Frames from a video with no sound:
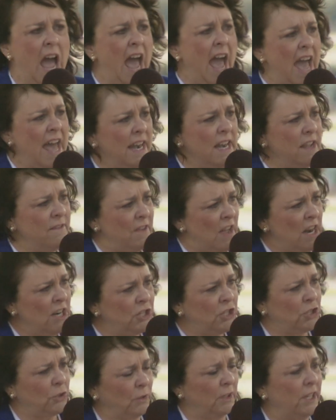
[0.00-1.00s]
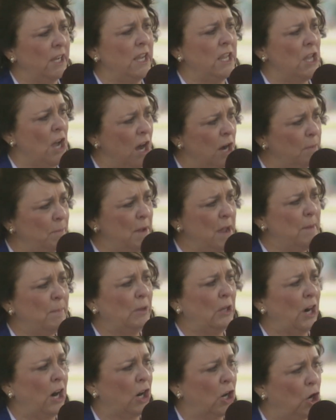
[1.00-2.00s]
And eventually, young
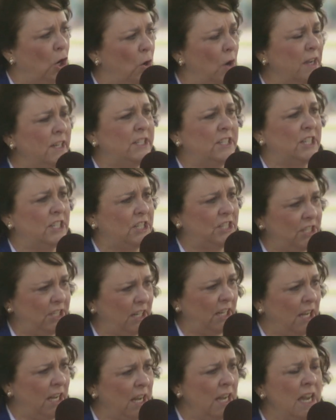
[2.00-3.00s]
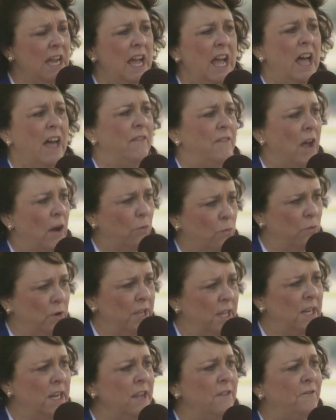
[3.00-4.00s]
people are going to see that
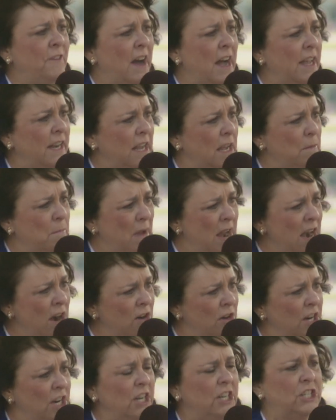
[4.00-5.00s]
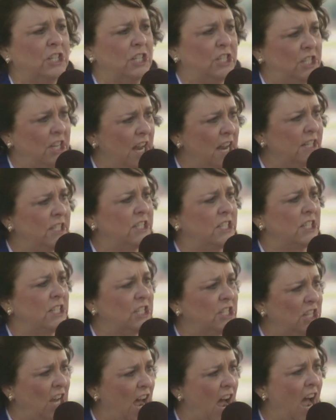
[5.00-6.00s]
redefining marriage sets
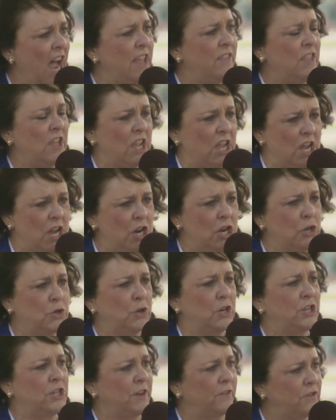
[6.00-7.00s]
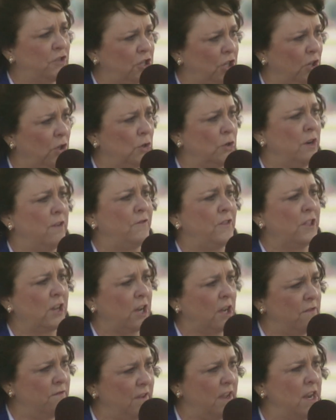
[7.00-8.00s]
aside the interests of children for the
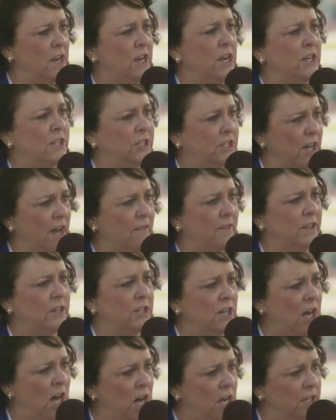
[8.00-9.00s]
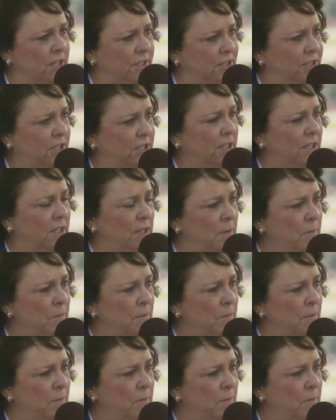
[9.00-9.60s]
convenience of adults.